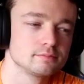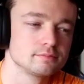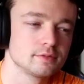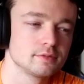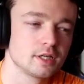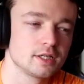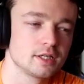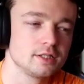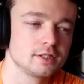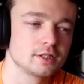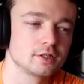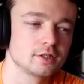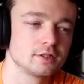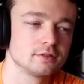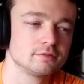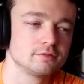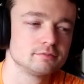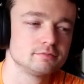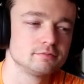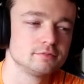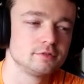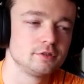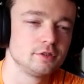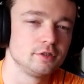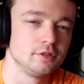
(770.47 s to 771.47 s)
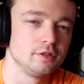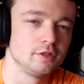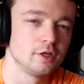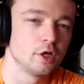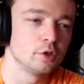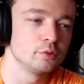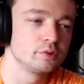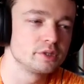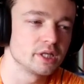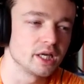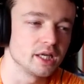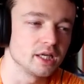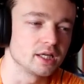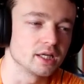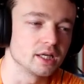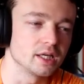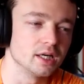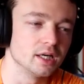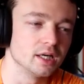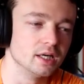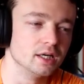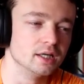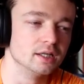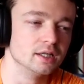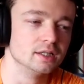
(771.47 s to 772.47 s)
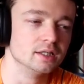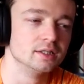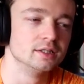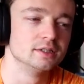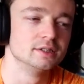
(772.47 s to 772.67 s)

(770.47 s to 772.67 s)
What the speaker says: Like you got note taker,